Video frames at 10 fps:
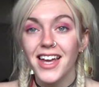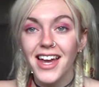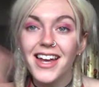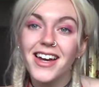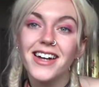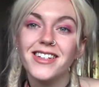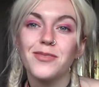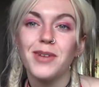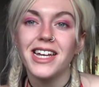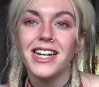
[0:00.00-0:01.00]
Hey guys, it's
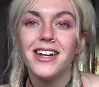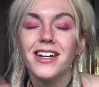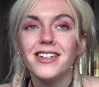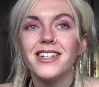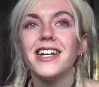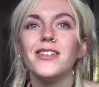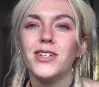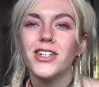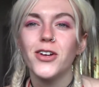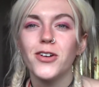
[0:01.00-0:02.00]
Maddie. Today's
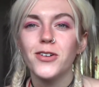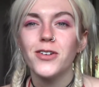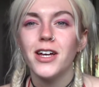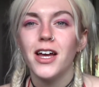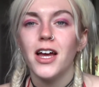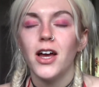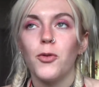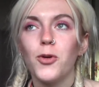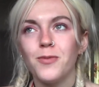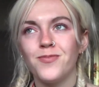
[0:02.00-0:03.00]
video,
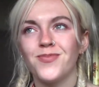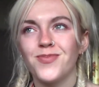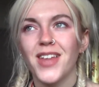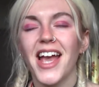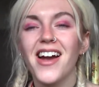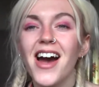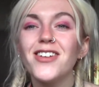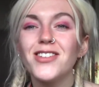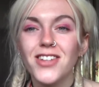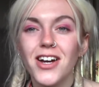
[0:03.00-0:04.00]
well, it kind of
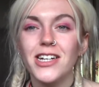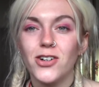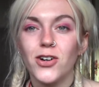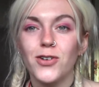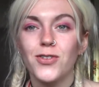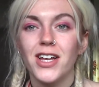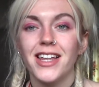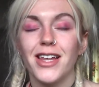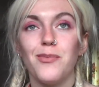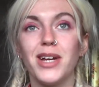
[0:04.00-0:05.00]
started off
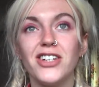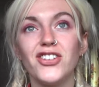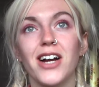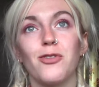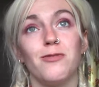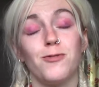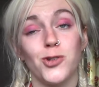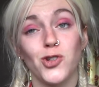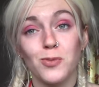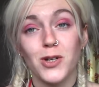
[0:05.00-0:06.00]
that me and Jack went food
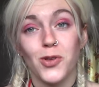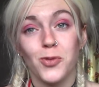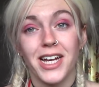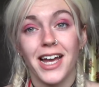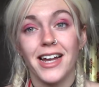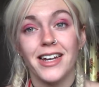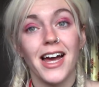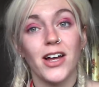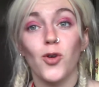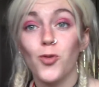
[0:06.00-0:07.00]
shopping on the weekend
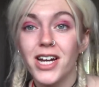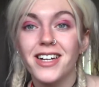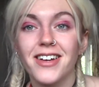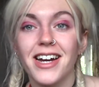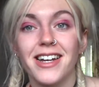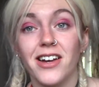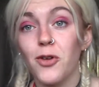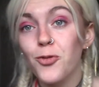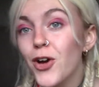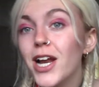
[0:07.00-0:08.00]
and got really excited, and I
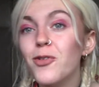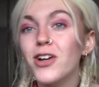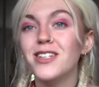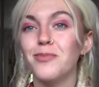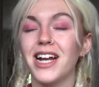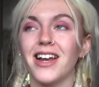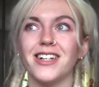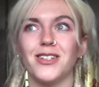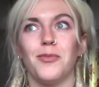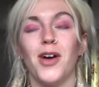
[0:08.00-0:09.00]
really wanted to make like some